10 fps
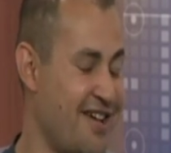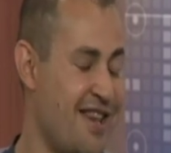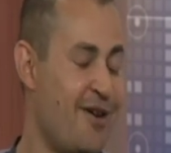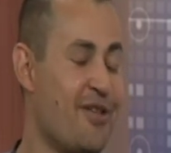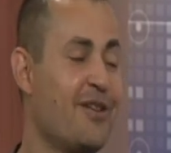
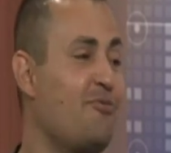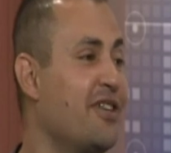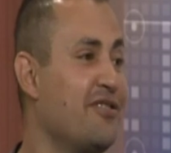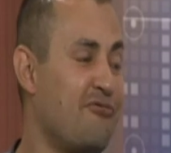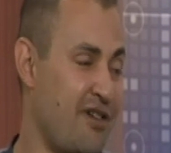Now that
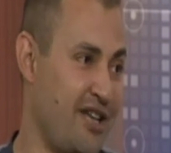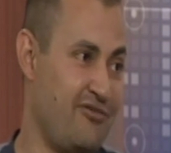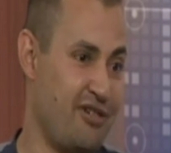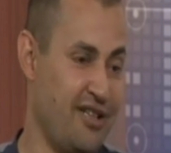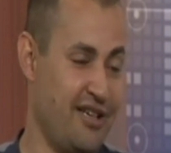went great,
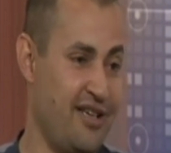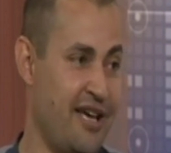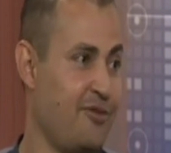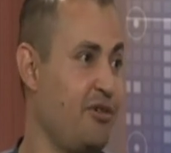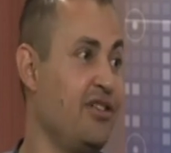really,
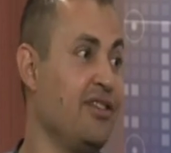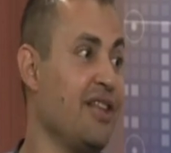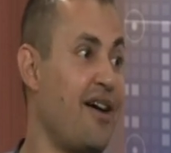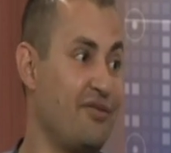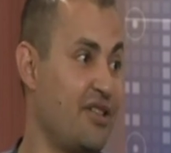and we
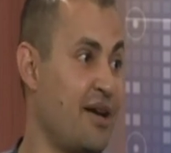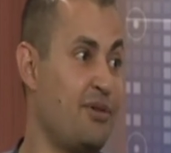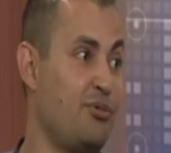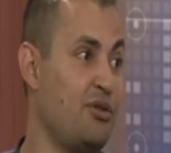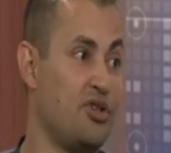loved it. I
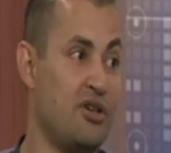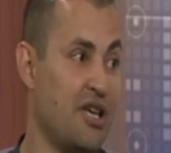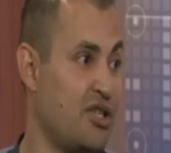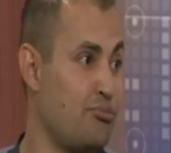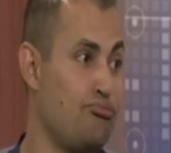mean, Syria
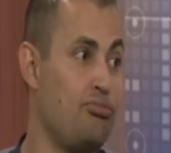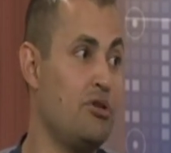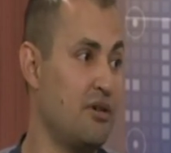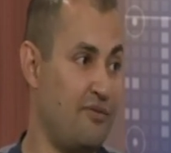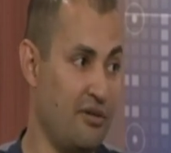is a
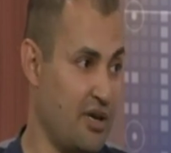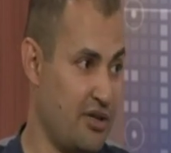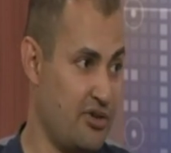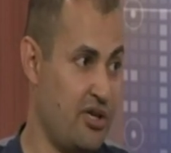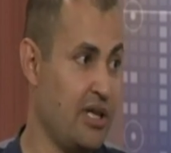beautiful
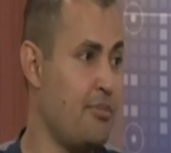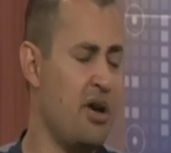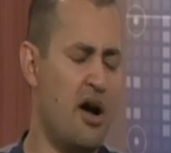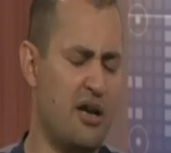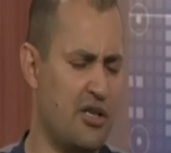country,
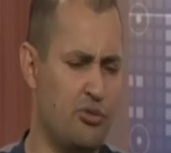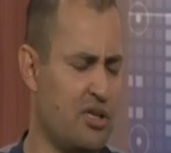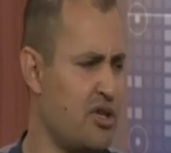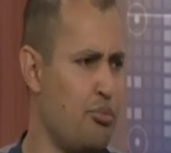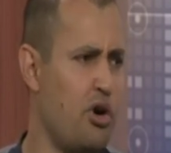Lebanon as well,
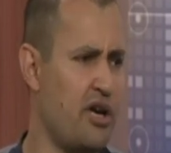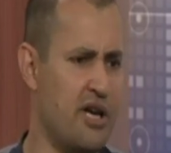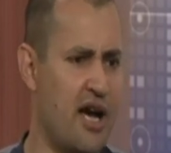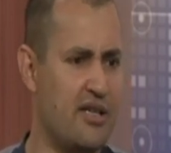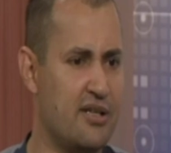it's a
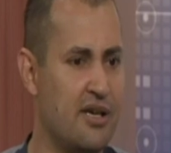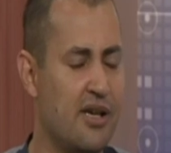paradise.